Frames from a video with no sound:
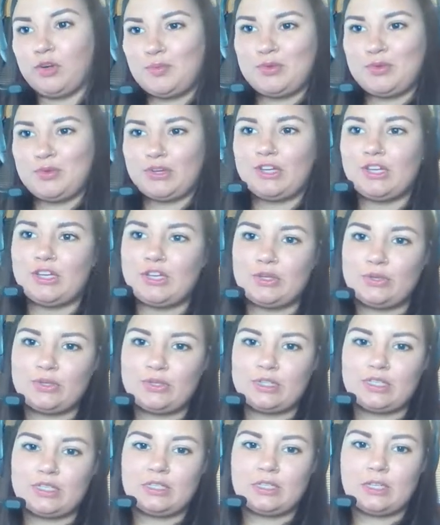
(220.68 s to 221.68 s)
you can use
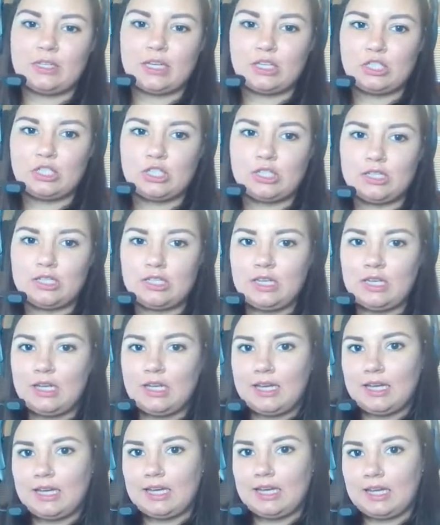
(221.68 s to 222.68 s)
is the kitchen
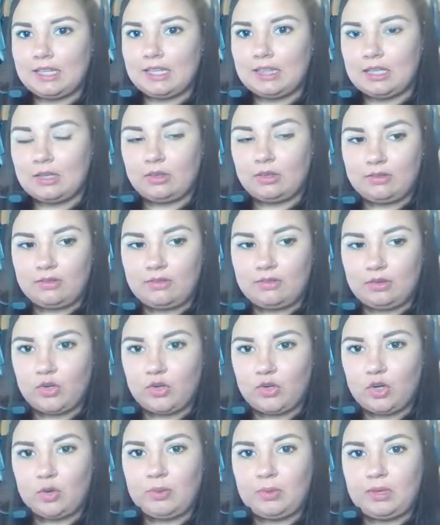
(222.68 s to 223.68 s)
and the living
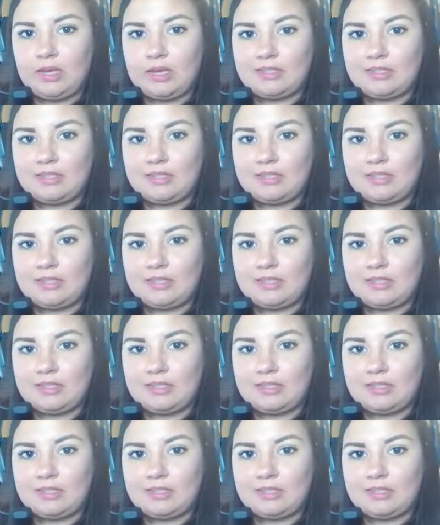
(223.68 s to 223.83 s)
room because